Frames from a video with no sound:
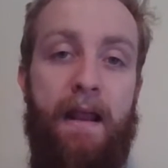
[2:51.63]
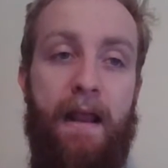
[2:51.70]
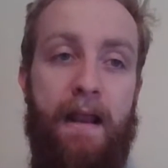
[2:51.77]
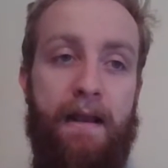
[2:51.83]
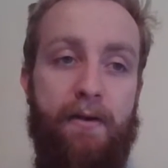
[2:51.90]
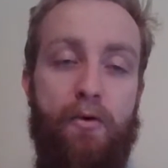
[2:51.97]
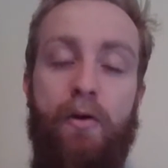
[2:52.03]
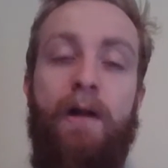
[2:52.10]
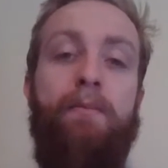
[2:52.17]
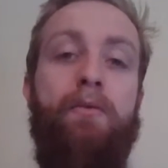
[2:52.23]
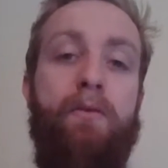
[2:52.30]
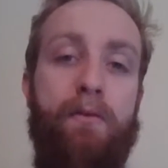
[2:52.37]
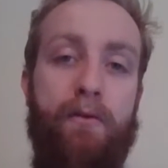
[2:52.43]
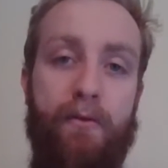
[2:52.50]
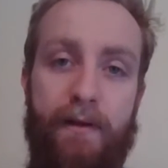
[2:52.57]

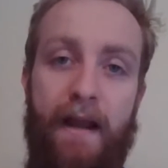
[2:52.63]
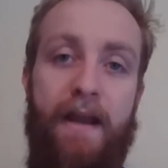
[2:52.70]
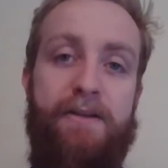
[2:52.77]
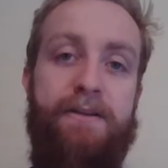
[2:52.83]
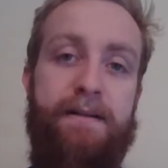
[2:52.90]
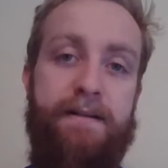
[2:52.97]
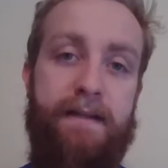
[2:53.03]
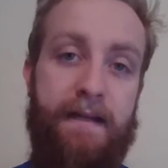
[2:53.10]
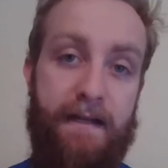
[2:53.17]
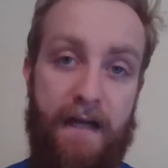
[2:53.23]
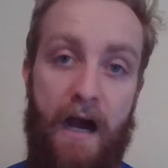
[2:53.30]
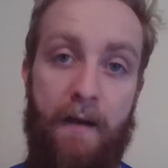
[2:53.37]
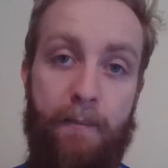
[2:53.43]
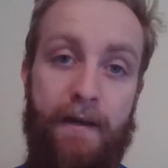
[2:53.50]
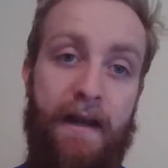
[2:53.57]
incredible creations can
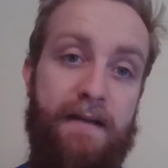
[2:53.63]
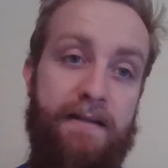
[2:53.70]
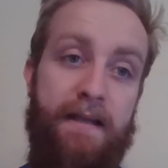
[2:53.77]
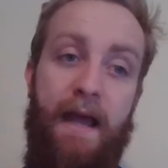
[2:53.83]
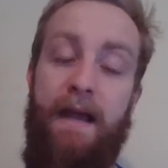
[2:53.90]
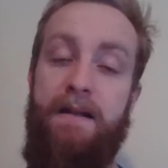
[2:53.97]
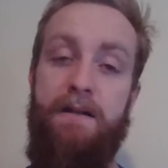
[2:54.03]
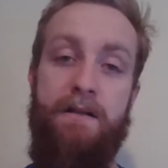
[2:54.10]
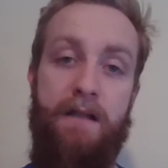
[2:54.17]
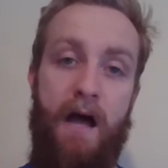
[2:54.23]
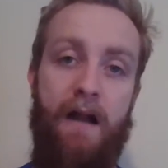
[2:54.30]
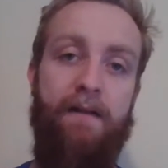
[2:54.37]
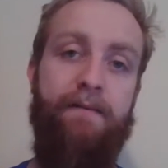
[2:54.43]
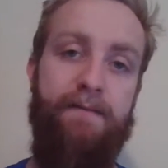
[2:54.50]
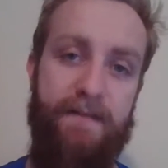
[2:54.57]
come because of that. And a
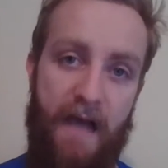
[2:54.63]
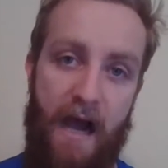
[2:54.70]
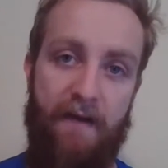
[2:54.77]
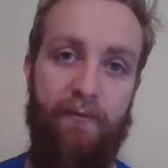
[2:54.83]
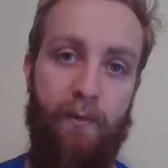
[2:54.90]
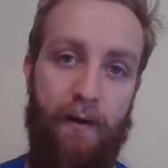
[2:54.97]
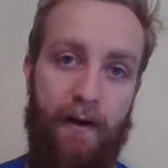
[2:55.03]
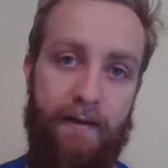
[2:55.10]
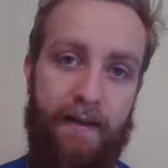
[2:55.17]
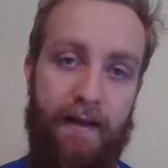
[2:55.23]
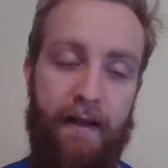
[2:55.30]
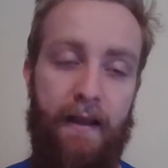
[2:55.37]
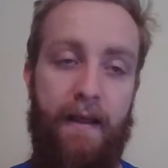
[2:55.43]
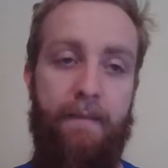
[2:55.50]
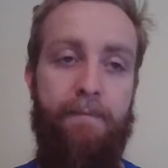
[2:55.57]
lot of software, I
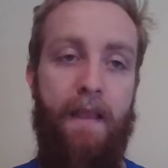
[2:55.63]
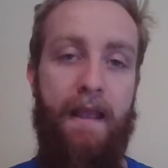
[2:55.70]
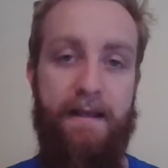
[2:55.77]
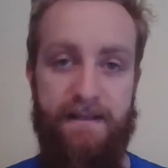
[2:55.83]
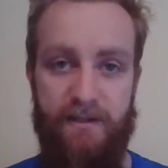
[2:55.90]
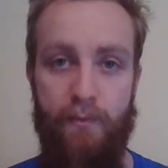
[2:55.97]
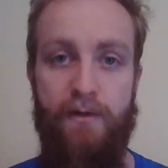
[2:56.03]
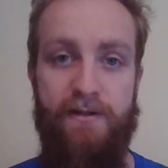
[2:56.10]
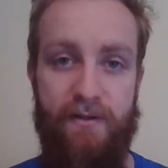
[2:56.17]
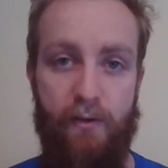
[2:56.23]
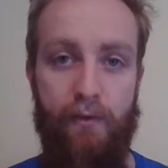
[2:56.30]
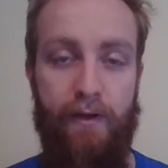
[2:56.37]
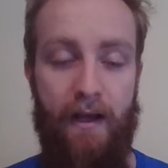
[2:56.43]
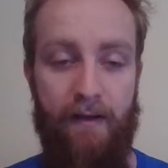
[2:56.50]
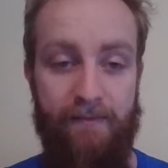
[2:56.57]
think, is a
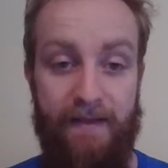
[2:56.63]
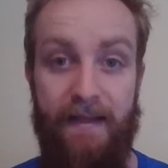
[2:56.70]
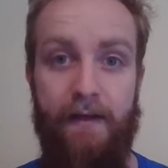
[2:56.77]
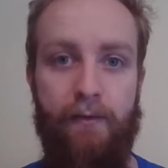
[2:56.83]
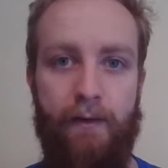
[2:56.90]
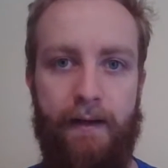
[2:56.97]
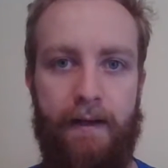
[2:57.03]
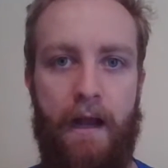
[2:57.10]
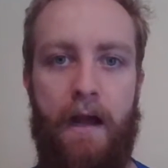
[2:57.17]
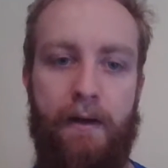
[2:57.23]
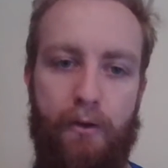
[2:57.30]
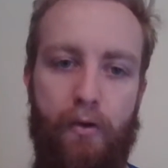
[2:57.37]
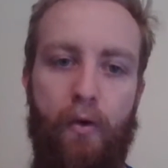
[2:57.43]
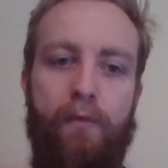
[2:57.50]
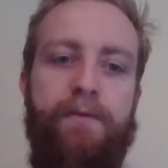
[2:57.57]
result of tinkering,
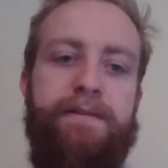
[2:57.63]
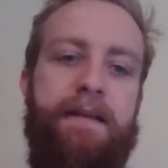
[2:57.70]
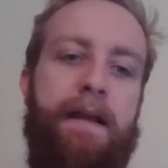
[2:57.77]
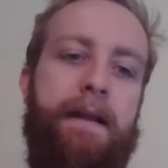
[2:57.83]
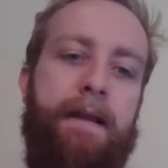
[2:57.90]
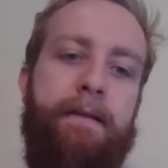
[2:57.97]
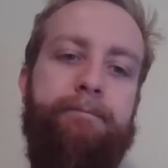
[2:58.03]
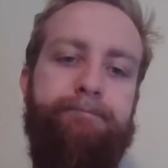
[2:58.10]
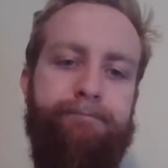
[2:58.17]
not goal setting.